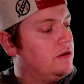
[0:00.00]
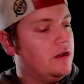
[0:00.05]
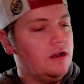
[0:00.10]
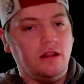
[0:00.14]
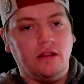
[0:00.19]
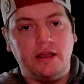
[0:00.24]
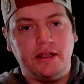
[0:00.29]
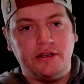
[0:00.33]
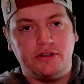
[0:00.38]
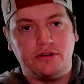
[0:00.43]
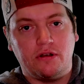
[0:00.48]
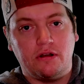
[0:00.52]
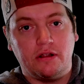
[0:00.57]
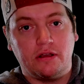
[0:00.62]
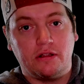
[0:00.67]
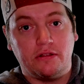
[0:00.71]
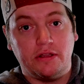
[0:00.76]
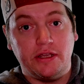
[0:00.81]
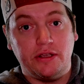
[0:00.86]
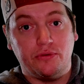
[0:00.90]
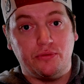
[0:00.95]

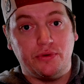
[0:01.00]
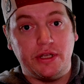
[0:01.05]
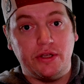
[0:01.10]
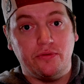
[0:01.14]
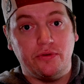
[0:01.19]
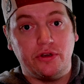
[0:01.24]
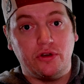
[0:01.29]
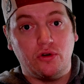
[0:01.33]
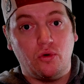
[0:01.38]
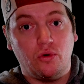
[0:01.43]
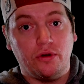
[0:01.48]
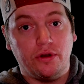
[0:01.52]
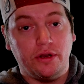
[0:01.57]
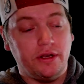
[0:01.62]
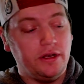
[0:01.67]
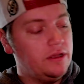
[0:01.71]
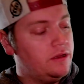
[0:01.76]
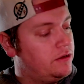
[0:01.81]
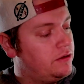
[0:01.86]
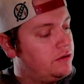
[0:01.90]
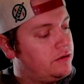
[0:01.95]
electronically
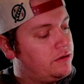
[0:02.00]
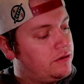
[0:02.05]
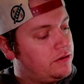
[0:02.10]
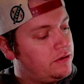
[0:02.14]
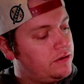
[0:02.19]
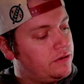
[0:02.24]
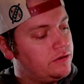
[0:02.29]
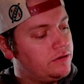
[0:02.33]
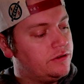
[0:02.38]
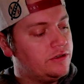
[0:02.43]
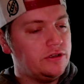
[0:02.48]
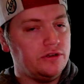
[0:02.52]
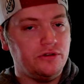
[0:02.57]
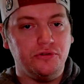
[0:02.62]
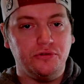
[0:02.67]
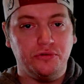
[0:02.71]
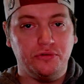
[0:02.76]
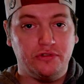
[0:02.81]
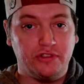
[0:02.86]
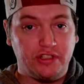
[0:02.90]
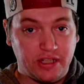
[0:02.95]
re-recorded
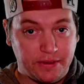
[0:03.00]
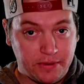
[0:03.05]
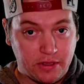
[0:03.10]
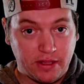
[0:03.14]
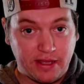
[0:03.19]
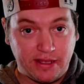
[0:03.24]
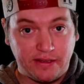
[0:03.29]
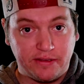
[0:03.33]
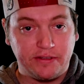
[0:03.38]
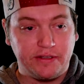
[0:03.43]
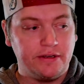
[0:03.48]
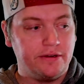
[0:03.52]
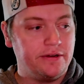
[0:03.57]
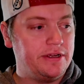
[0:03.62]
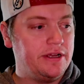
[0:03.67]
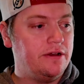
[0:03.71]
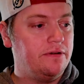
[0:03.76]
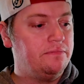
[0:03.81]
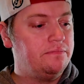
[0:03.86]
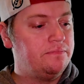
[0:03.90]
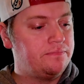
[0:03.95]
to simulate
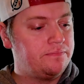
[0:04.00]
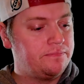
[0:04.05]
stereo.